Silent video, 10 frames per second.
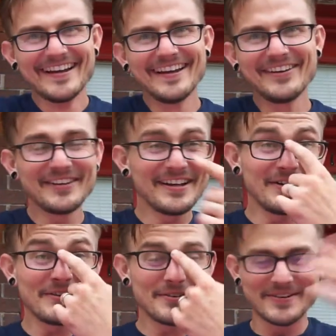Here we
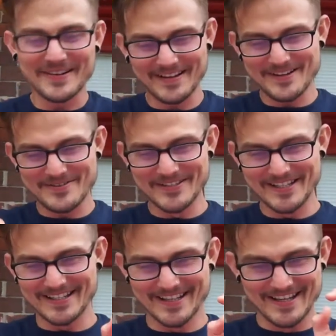go, oh
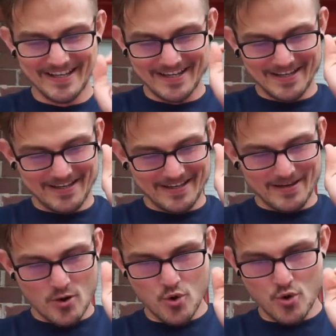man.
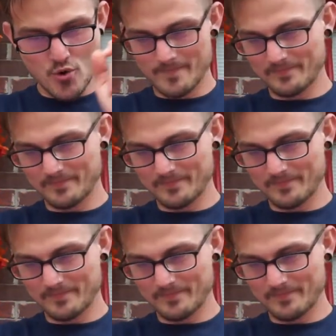Whew.